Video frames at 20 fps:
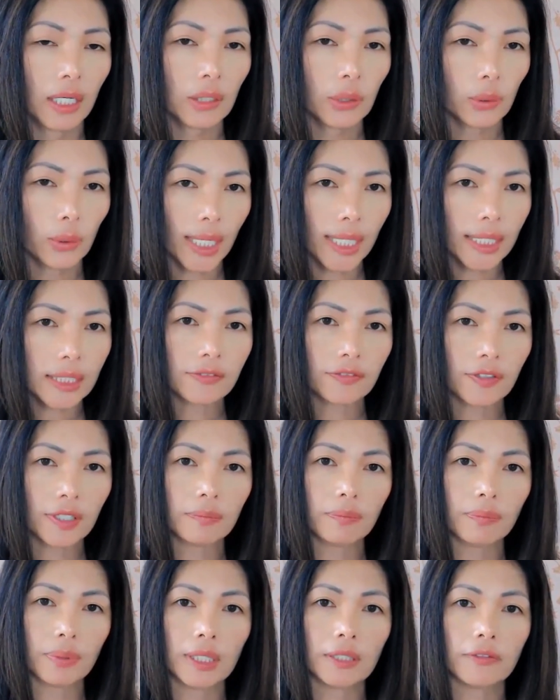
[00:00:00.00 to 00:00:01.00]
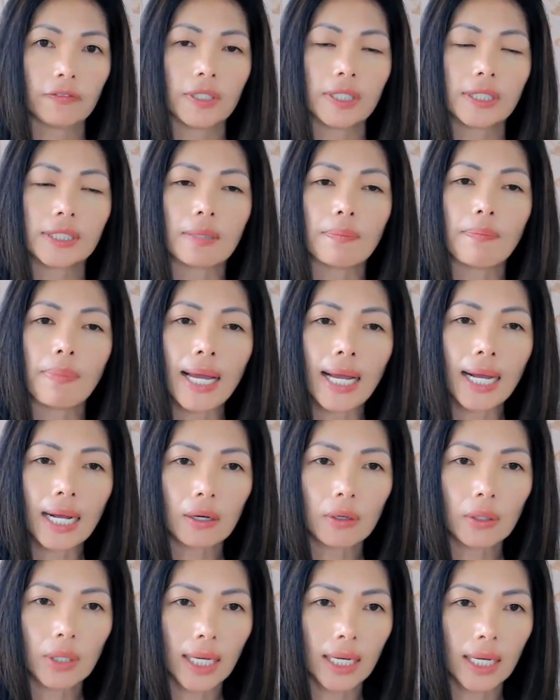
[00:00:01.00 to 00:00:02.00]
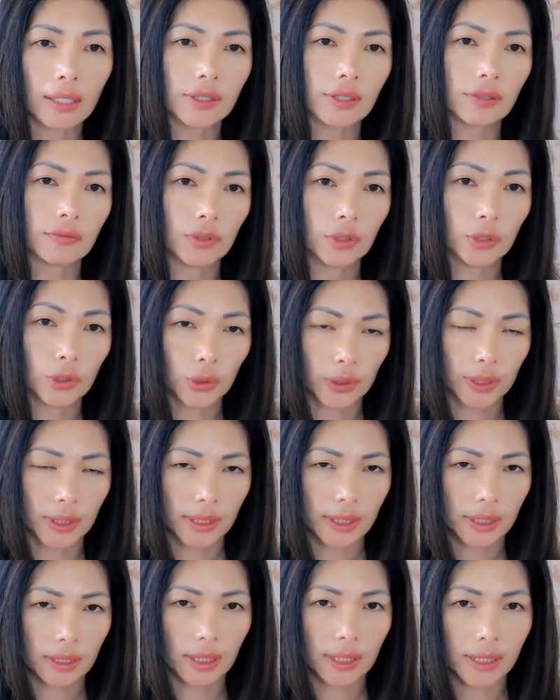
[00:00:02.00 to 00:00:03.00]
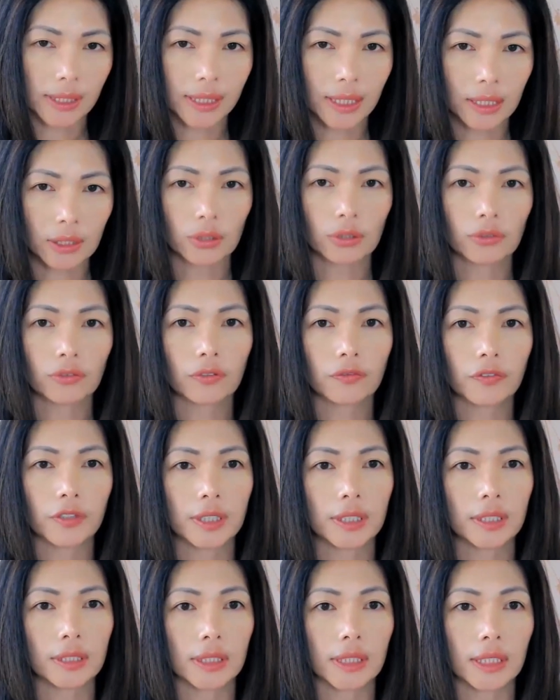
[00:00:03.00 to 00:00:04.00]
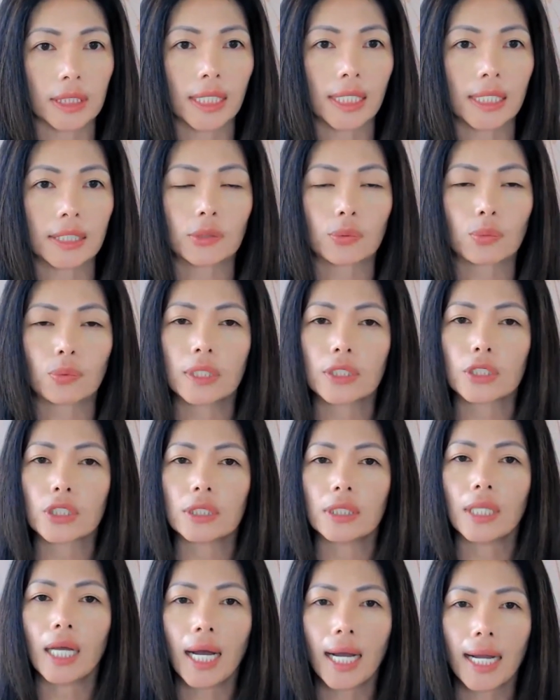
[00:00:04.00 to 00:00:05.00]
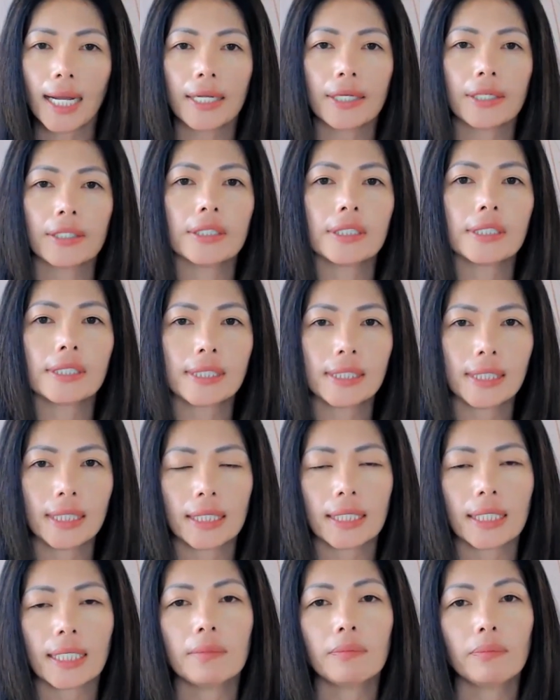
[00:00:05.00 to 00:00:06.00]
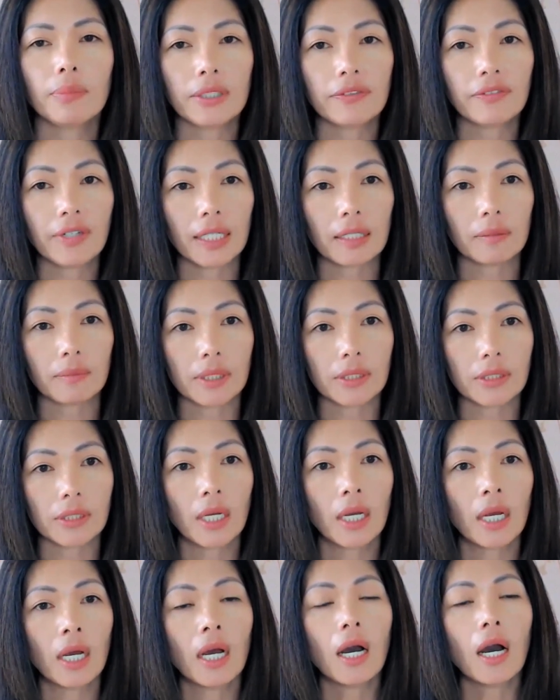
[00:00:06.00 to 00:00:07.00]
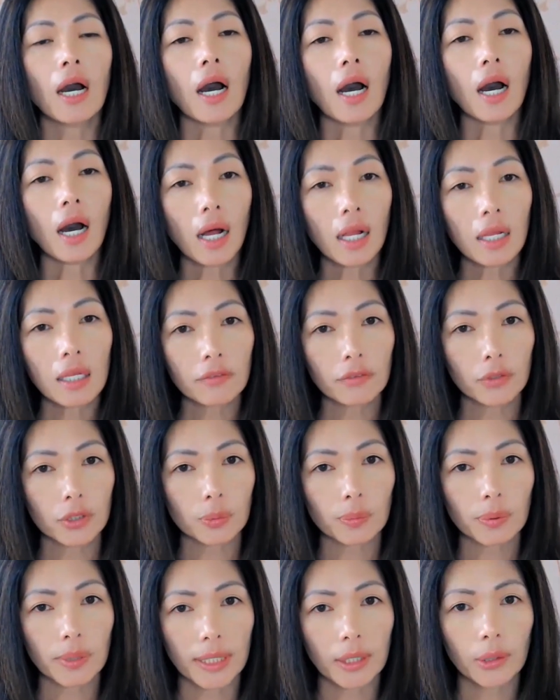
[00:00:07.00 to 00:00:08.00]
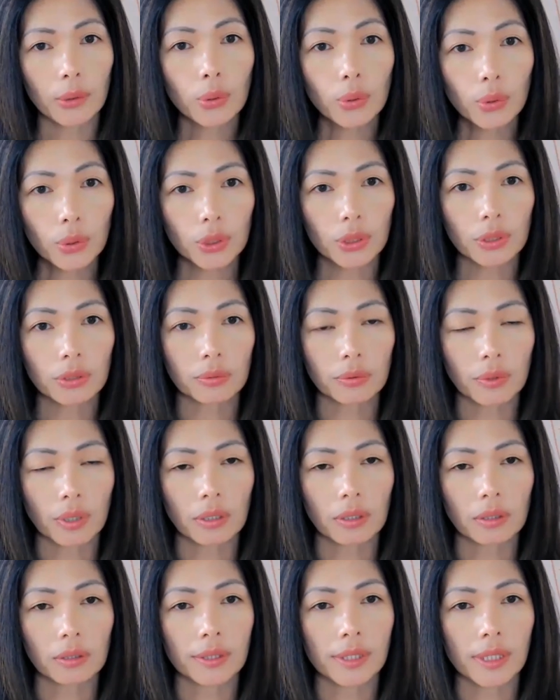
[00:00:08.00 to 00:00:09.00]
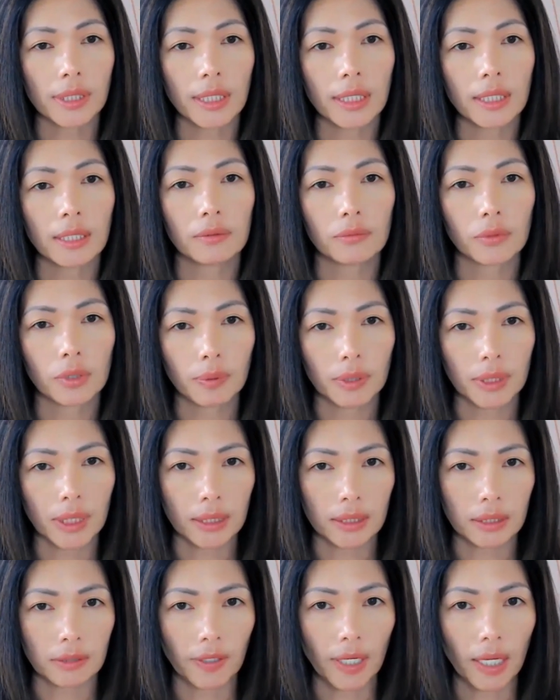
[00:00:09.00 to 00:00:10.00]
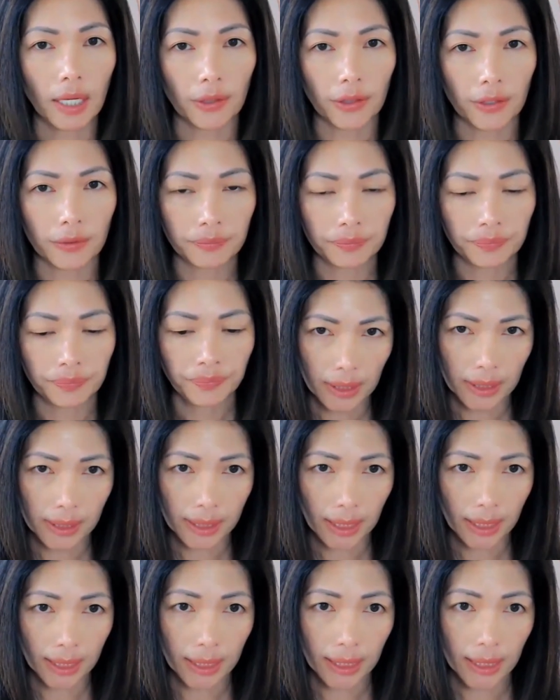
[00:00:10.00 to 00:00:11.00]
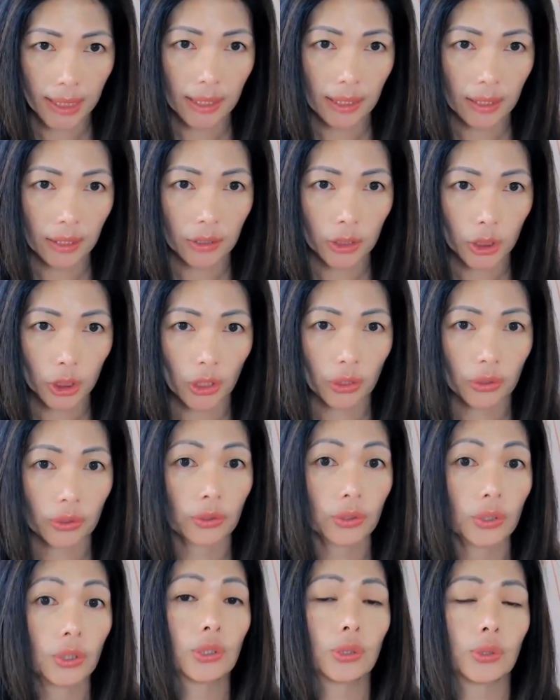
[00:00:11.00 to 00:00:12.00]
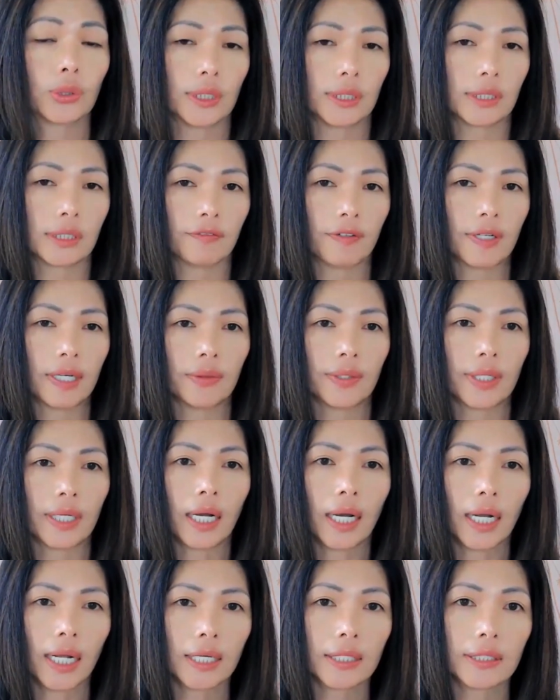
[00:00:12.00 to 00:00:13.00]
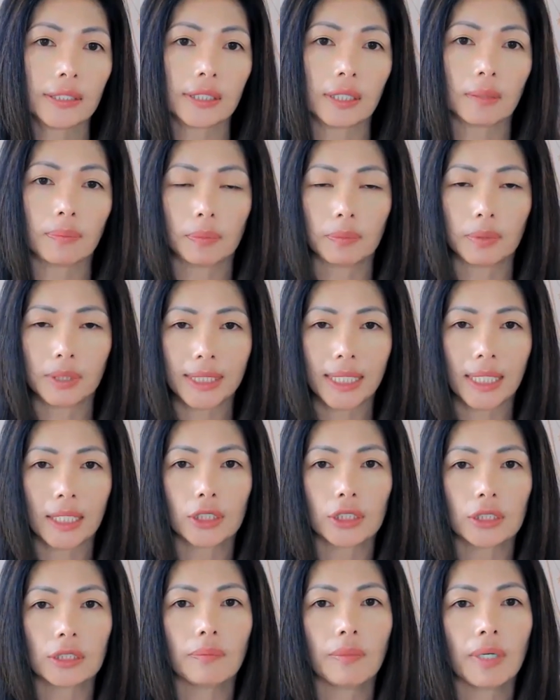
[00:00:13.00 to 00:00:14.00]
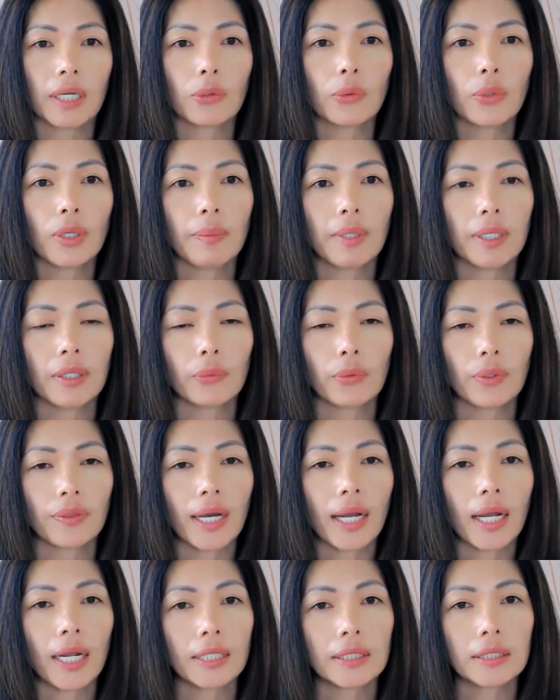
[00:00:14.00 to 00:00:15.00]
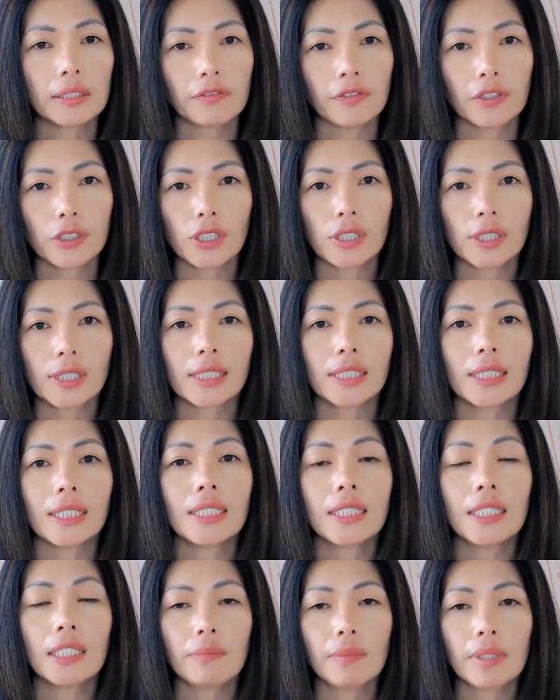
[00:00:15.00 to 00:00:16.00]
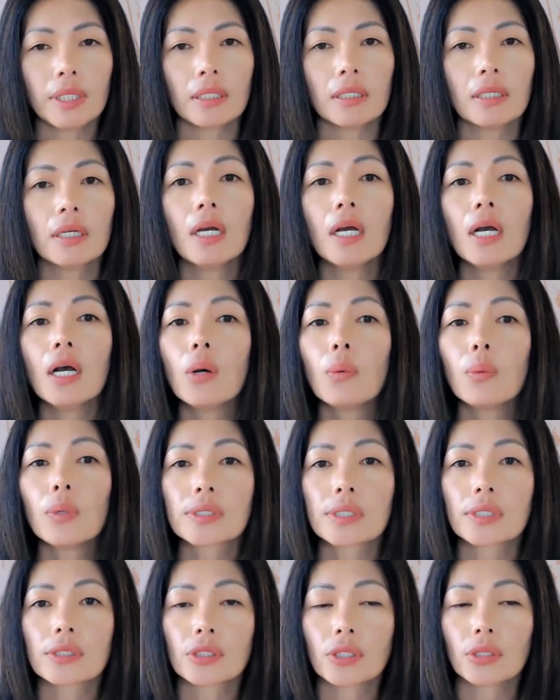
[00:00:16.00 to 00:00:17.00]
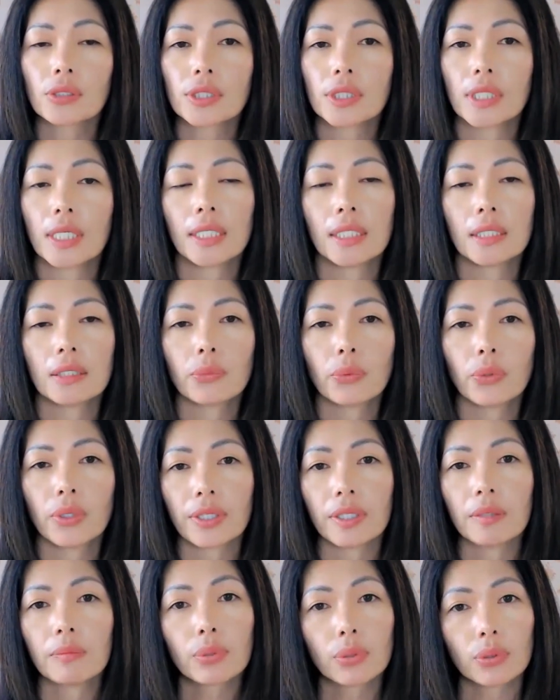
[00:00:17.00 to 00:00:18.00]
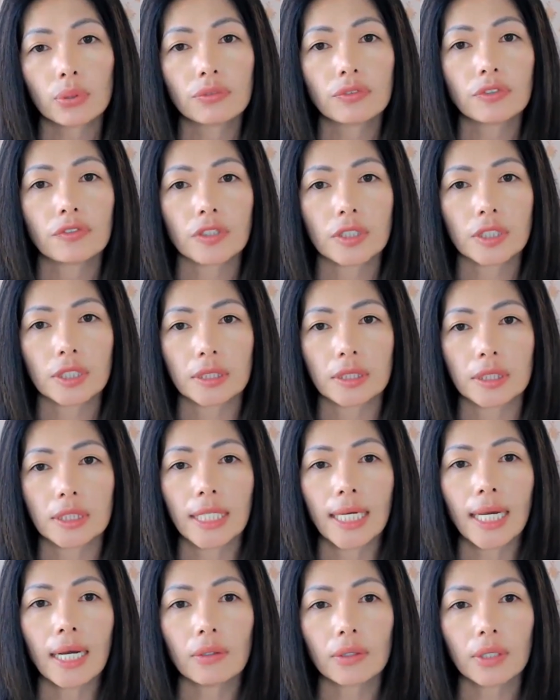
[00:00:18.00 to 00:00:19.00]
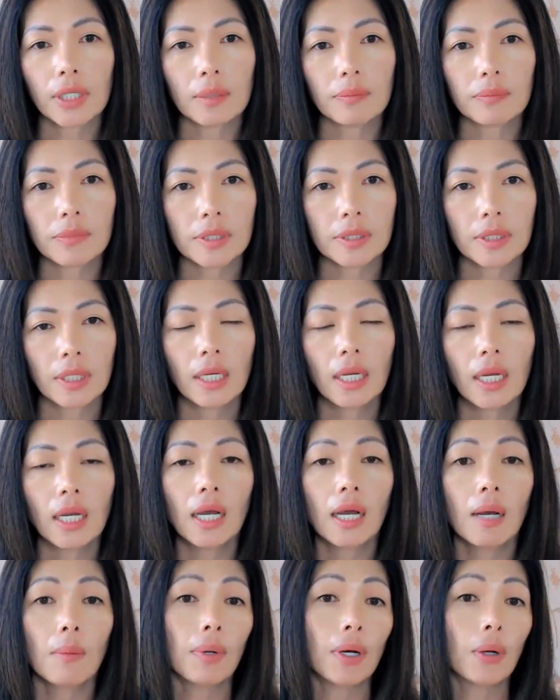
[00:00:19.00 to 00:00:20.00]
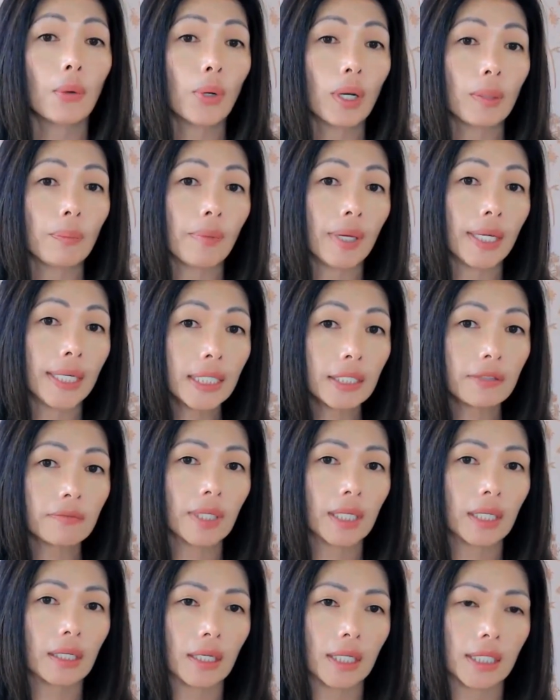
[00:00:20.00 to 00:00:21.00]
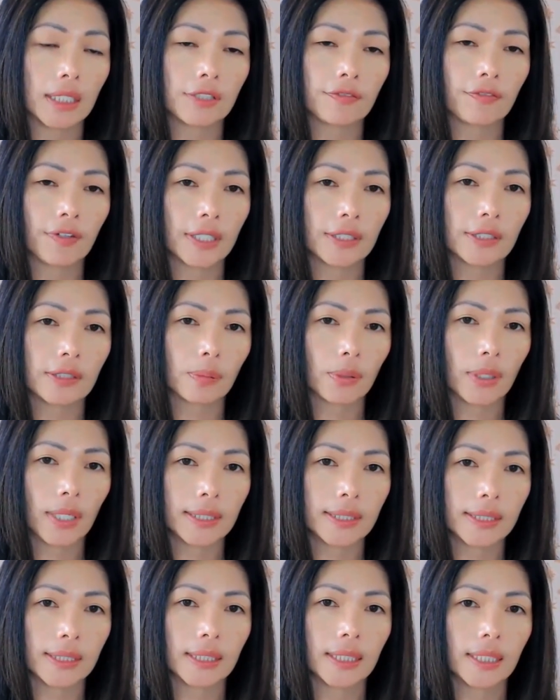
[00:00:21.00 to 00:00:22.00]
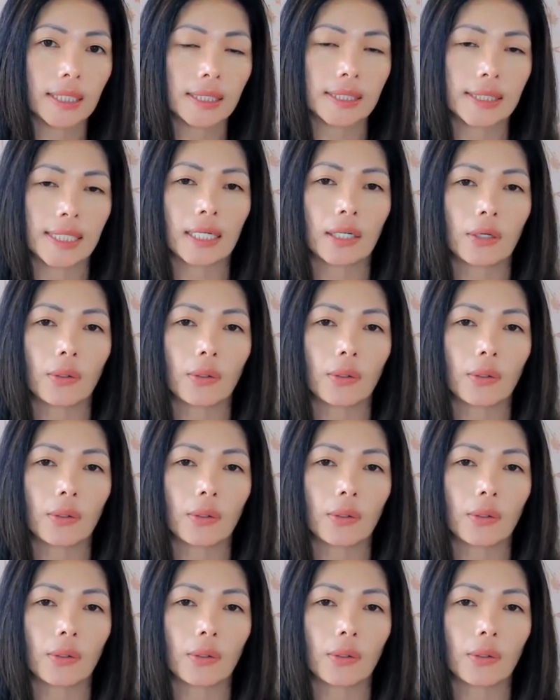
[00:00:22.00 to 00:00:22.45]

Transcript: Grass-fed beef is a powerhouse of nutrients essential for fertility. It's rich in iron, zinc, and B vitamins, all of which play crucial roles in reproductive health. The study in the journal Nutrients found that iron supplementation among women with iron deficiency anemia was associated with improved fertility outcomes. But what many of my clients find surprising is that